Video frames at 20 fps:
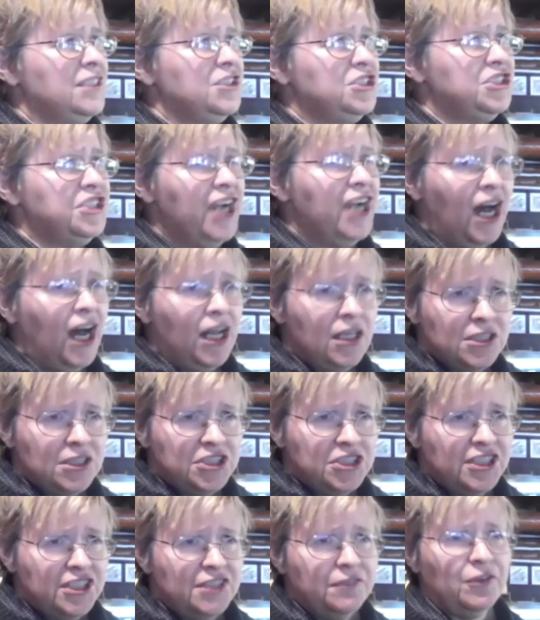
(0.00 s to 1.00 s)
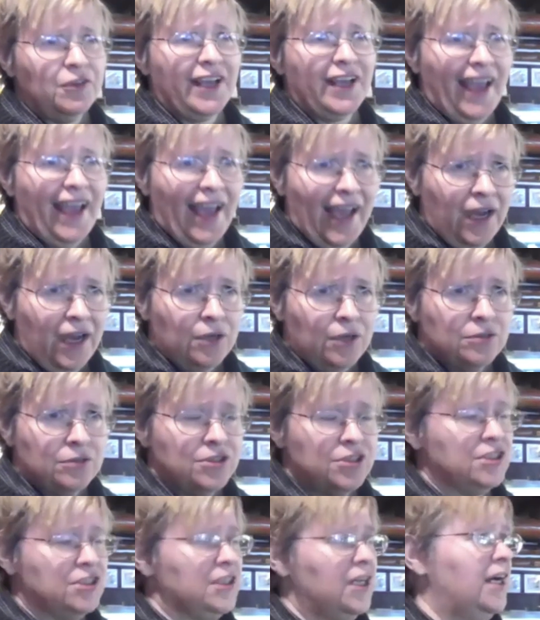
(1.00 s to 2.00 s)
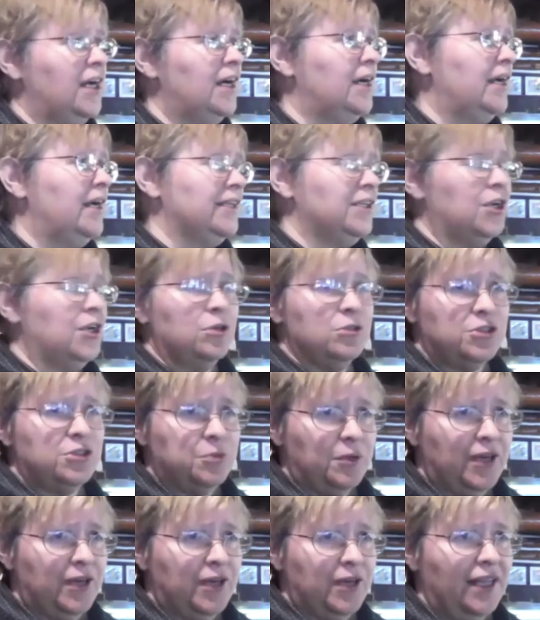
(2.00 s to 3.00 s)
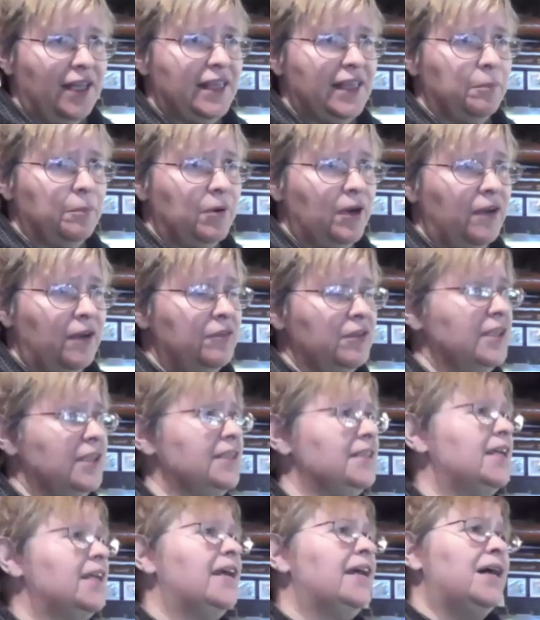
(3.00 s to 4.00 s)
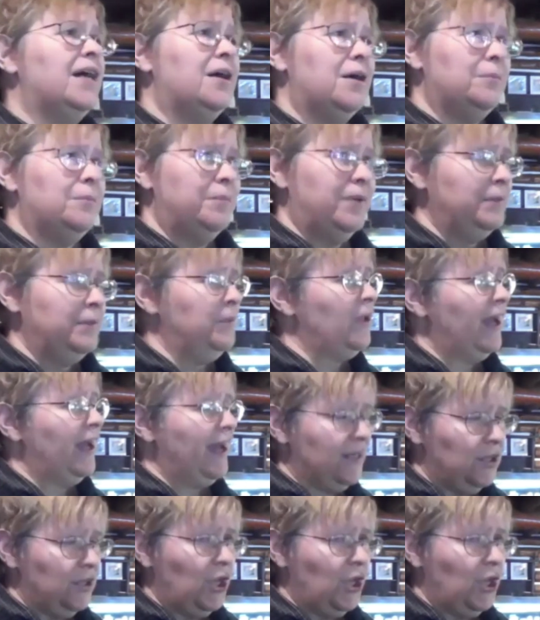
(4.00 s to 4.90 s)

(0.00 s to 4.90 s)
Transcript: geology for cows, and goats were not that prevalent, people had a